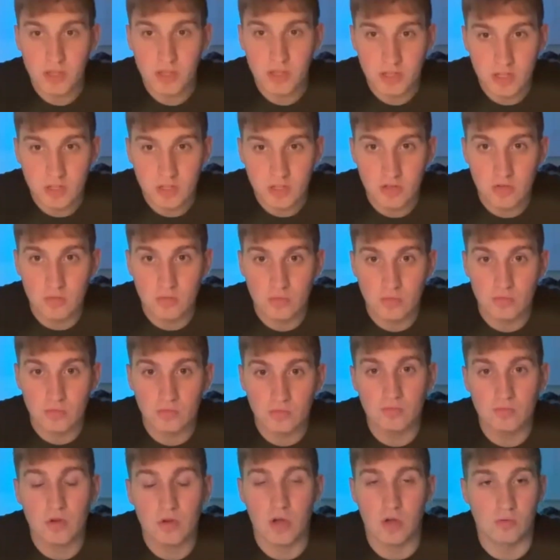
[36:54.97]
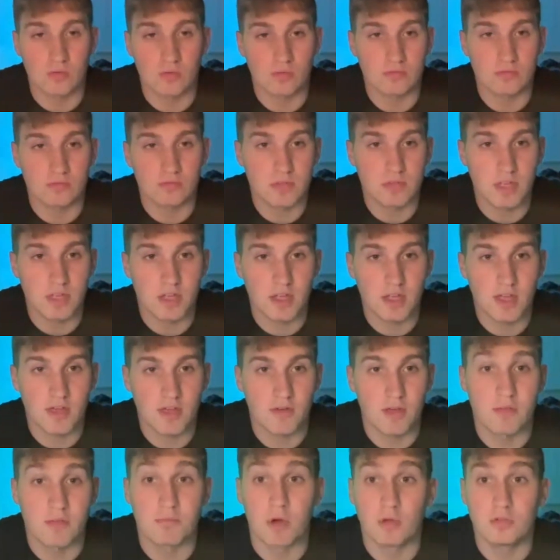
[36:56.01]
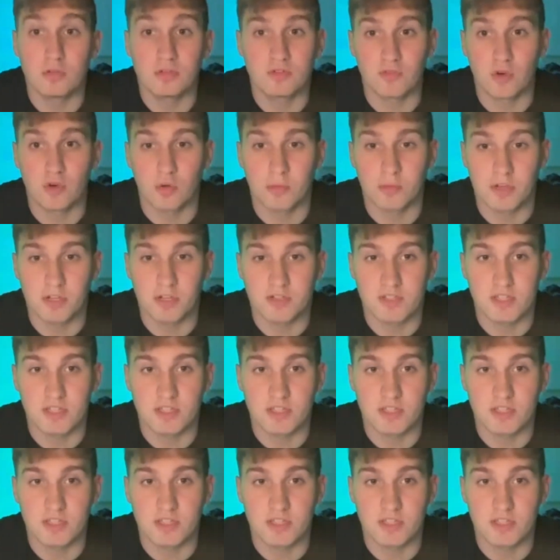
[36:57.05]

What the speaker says: win you. Well, in most formulas,